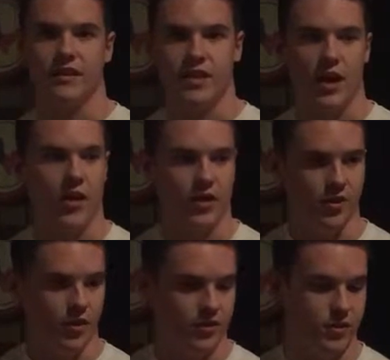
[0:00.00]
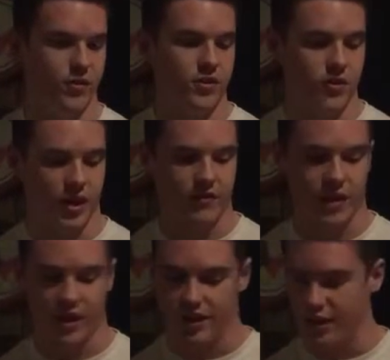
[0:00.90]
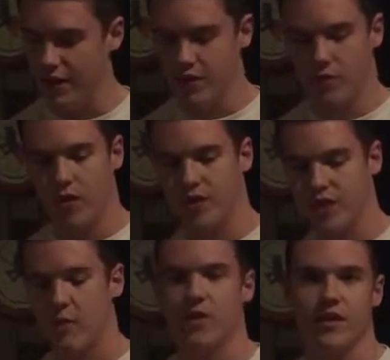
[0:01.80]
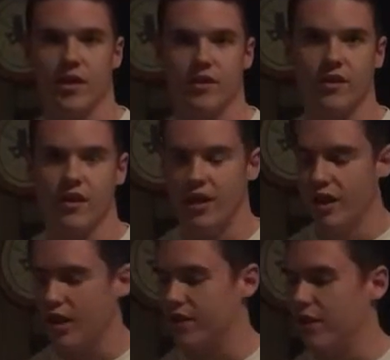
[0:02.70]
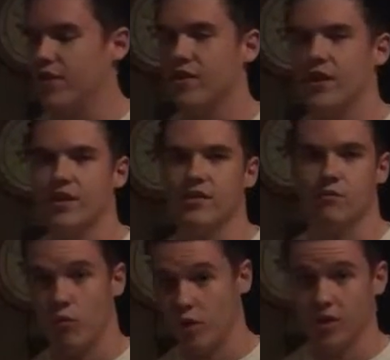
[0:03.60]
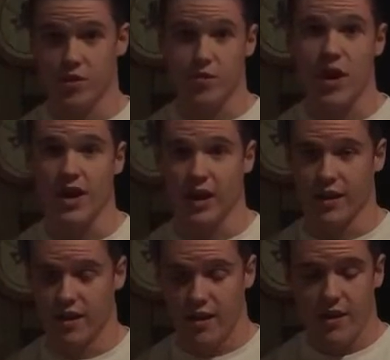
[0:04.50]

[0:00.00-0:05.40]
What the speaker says: This is how I do it. 2 in your left hand, 1 on top of the other, and the other 1 in your right hand.